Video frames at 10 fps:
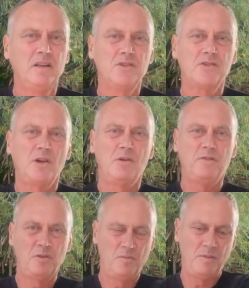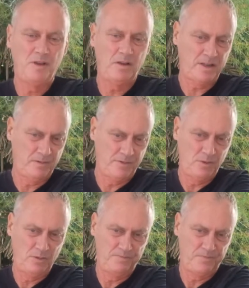So if you remember, like if
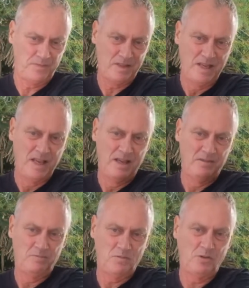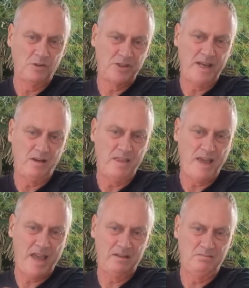you rotate like
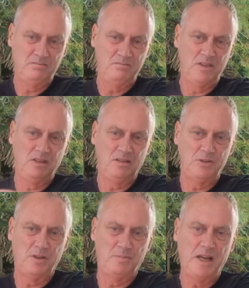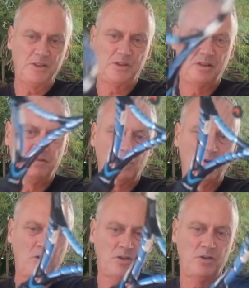that, you're not doing much. If you
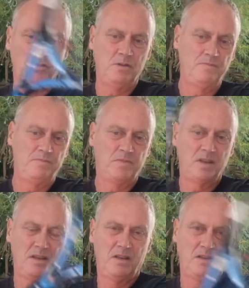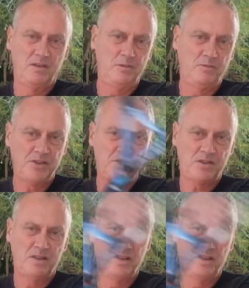cock your wrist,